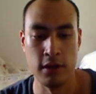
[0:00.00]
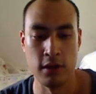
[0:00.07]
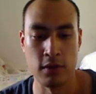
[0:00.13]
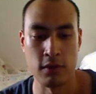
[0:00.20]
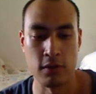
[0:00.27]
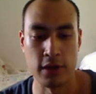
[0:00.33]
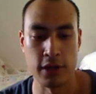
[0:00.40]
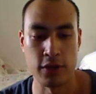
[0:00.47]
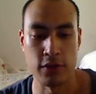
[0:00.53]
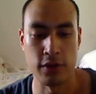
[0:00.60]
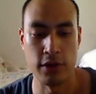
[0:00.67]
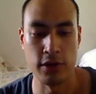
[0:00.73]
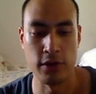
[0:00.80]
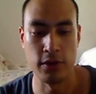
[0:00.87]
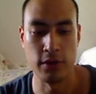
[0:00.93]

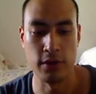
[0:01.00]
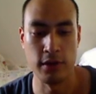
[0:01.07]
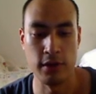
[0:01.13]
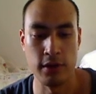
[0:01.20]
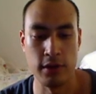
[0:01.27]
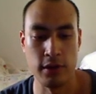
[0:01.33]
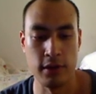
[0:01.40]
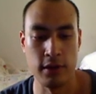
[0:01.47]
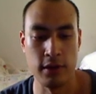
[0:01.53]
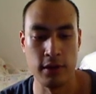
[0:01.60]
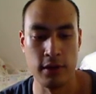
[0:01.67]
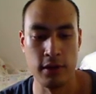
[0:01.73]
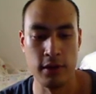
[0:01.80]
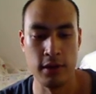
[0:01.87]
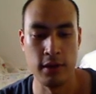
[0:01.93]
retro,
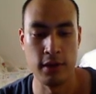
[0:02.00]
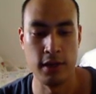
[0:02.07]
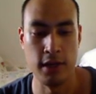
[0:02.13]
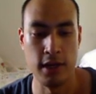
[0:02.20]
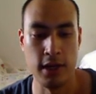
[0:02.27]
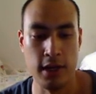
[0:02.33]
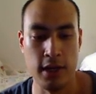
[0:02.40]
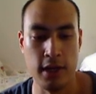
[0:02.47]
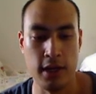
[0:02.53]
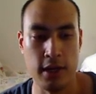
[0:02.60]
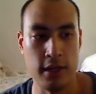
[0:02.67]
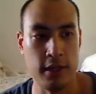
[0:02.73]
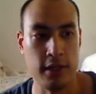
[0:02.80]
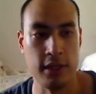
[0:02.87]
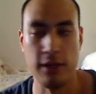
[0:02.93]

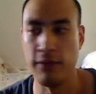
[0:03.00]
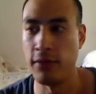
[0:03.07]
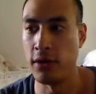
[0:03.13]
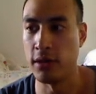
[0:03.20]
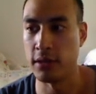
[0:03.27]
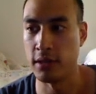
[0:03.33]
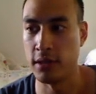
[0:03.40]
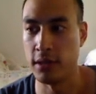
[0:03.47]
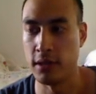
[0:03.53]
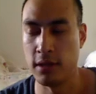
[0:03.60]
and default.